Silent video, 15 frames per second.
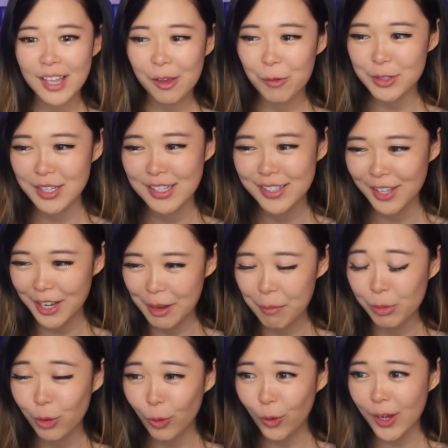I was a city
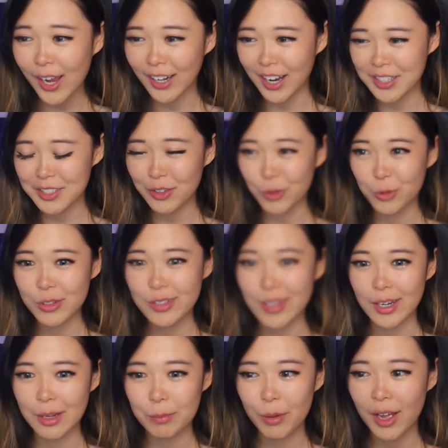employee, I got to use
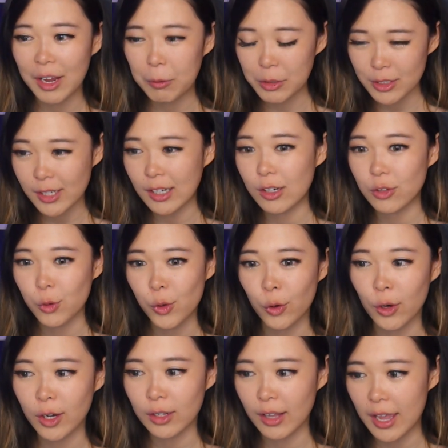Citi Bike, which is like a New
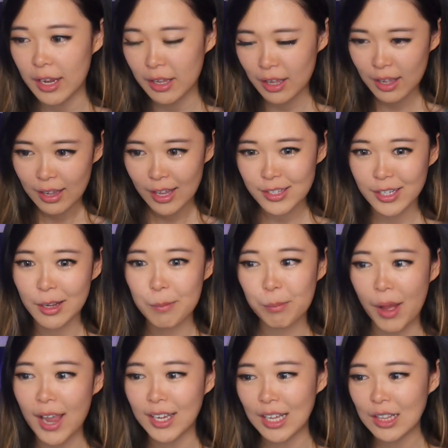York like it's like a
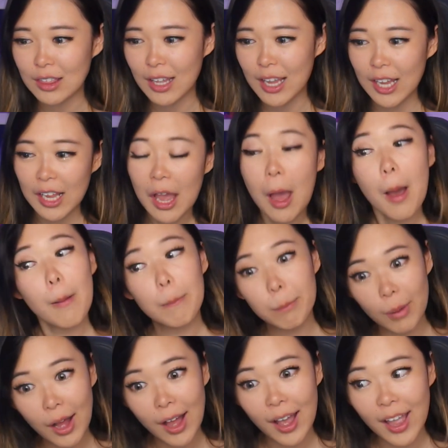biking thing.
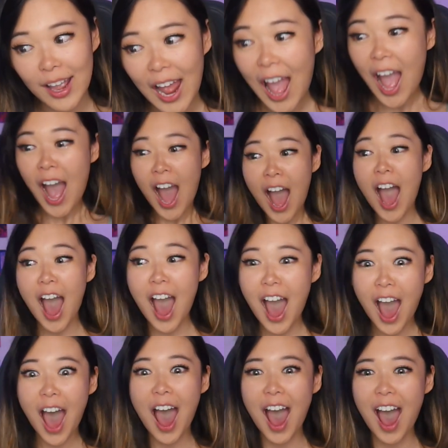But ha
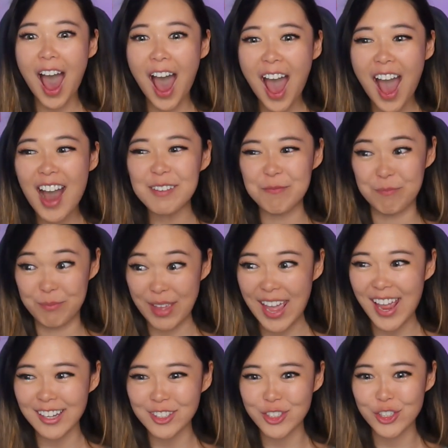ha ha,
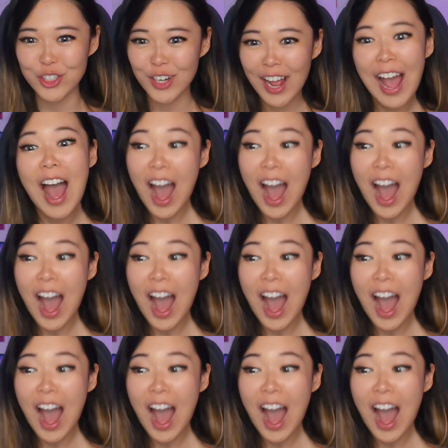bitch!